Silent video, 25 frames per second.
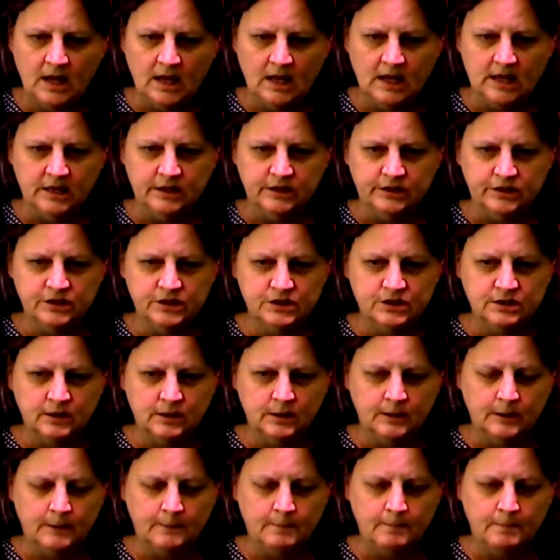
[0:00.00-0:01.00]
is
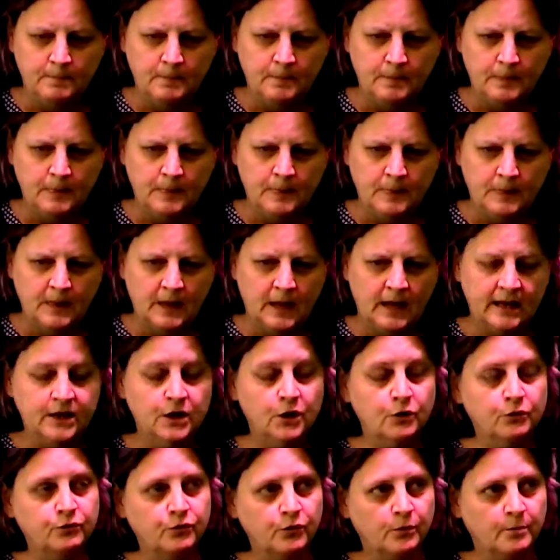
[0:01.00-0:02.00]
I
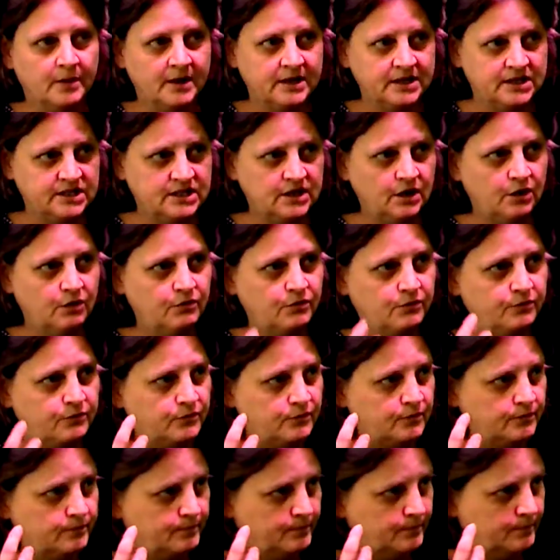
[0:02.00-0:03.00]
know for myself,
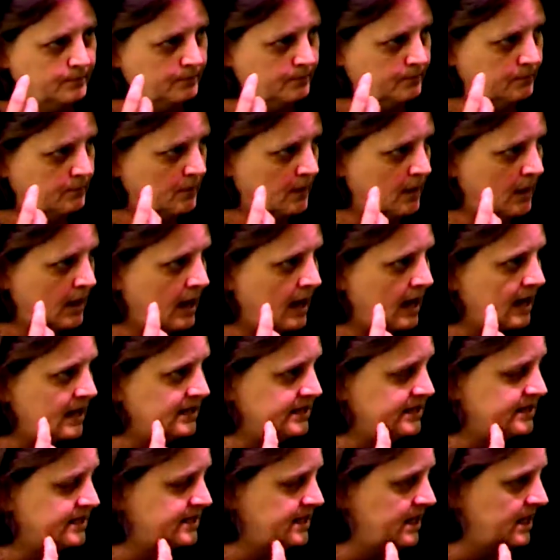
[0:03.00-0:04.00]
I
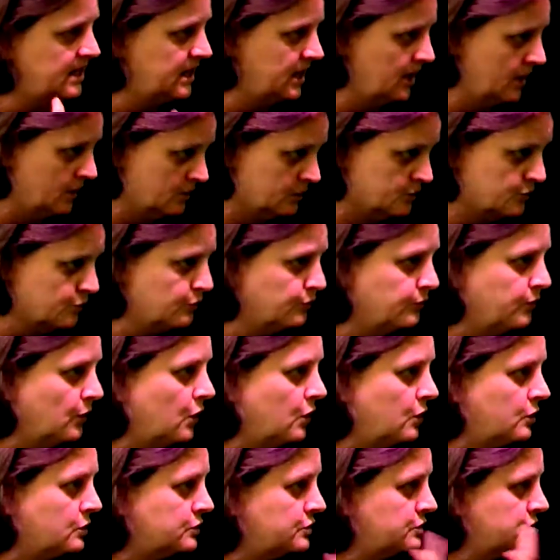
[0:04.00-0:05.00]
see character
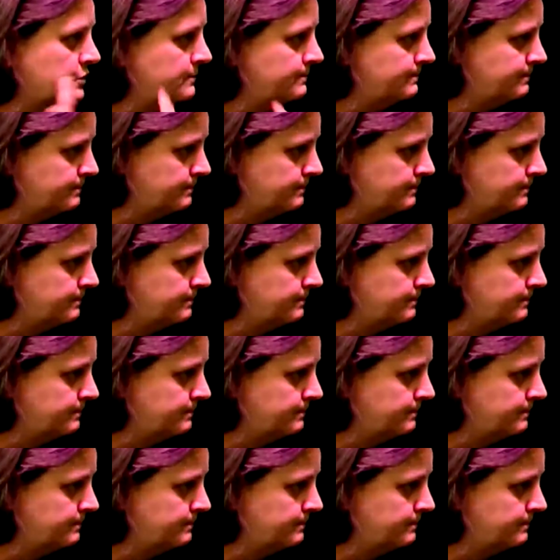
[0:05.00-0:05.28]
flaws